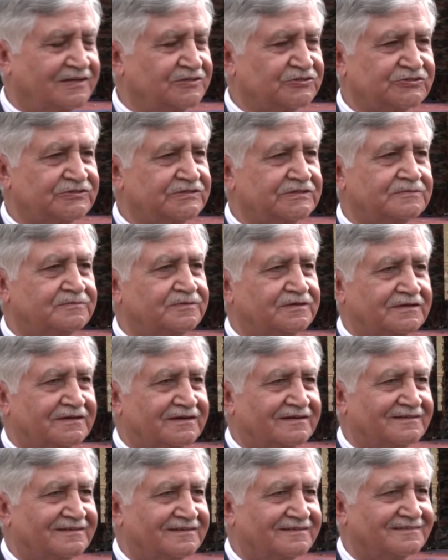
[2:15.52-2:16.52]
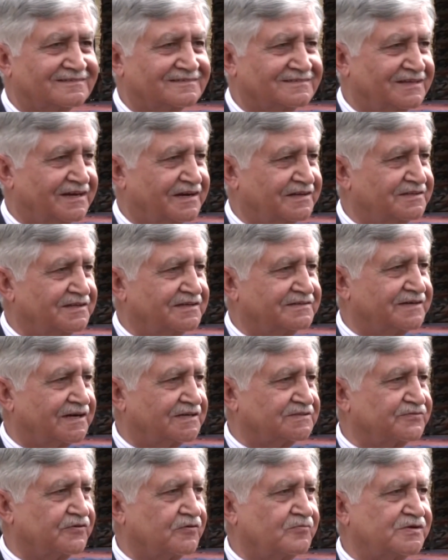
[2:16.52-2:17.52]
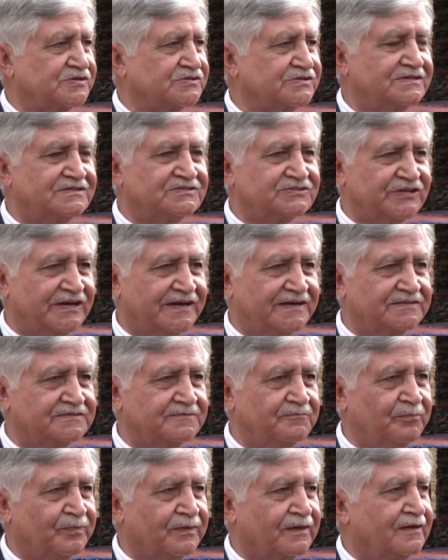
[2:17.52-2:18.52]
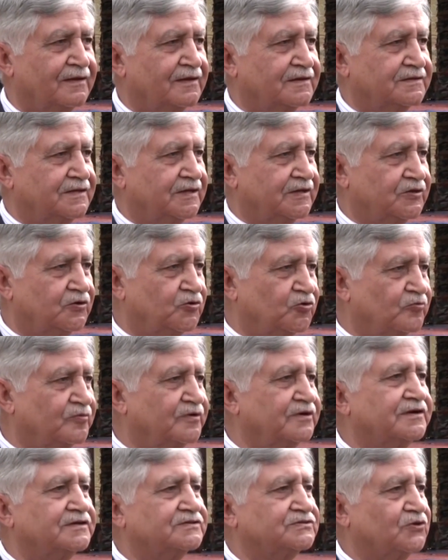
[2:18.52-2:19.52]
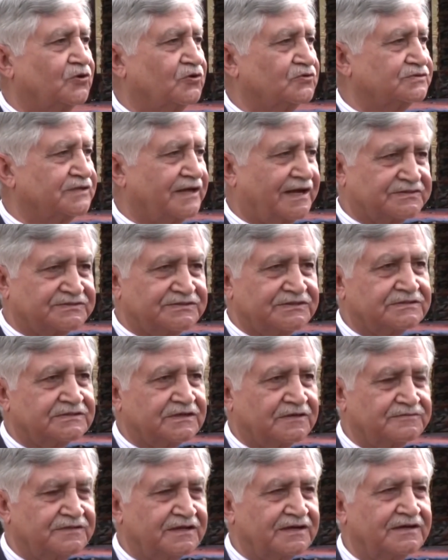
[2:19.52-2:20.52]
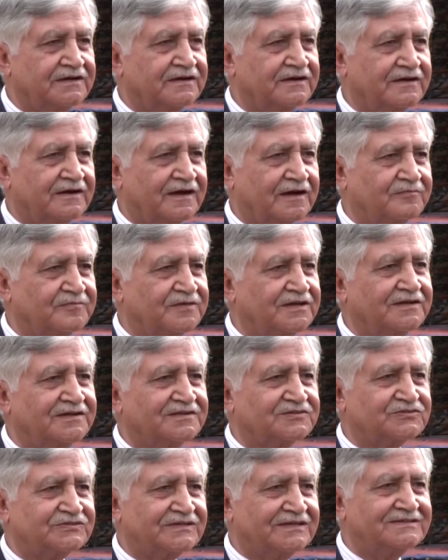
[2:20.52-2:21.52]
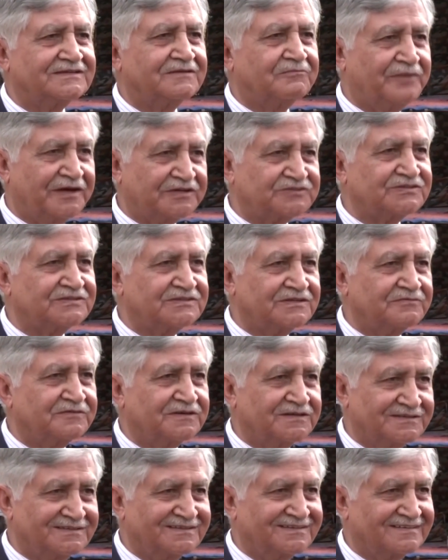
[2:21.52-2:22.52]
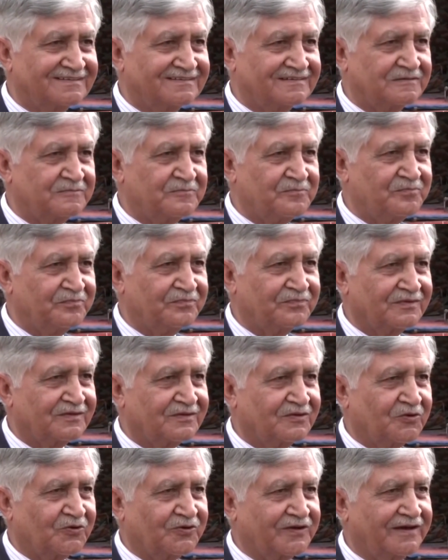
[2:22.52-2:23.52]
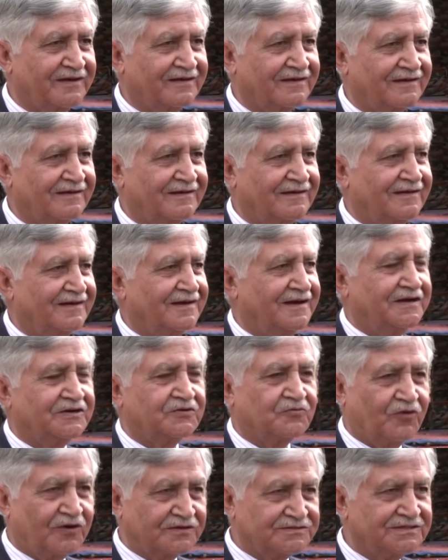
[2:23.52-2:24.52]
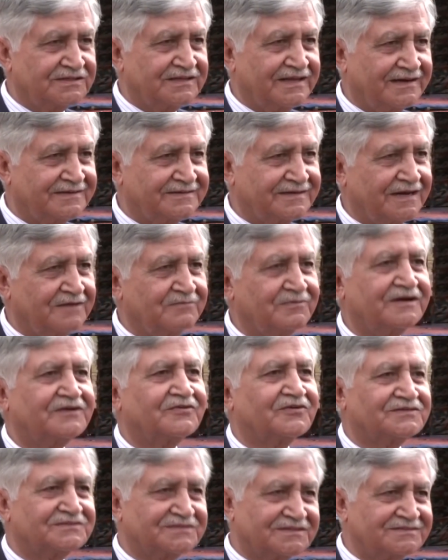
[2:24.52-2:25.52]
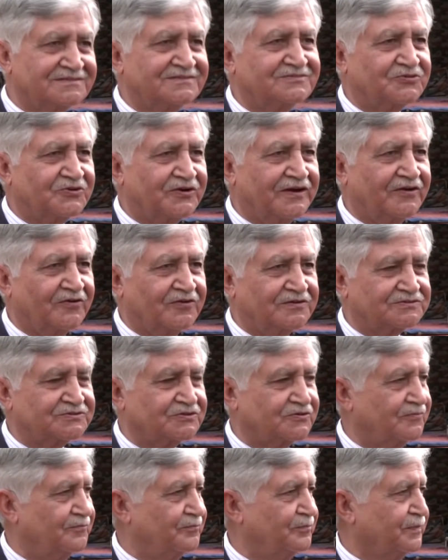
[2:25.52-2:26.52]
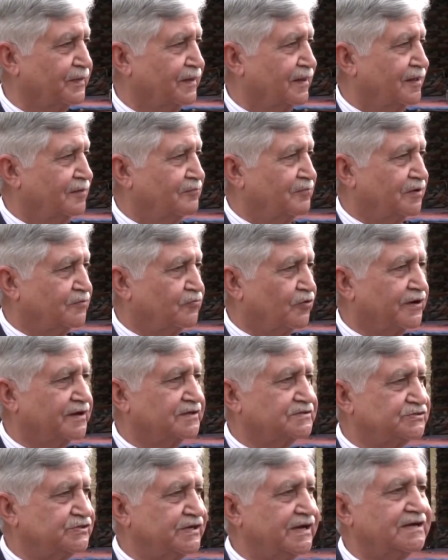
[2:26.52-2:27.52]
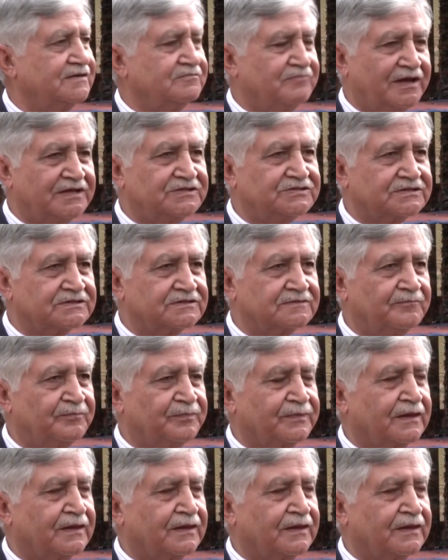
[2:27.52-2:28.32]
Considerable. There is a transformational change. The human resource asset of the Indian Army is still the best in the world. Okay, it was in that time, it was today also. But what has changed major?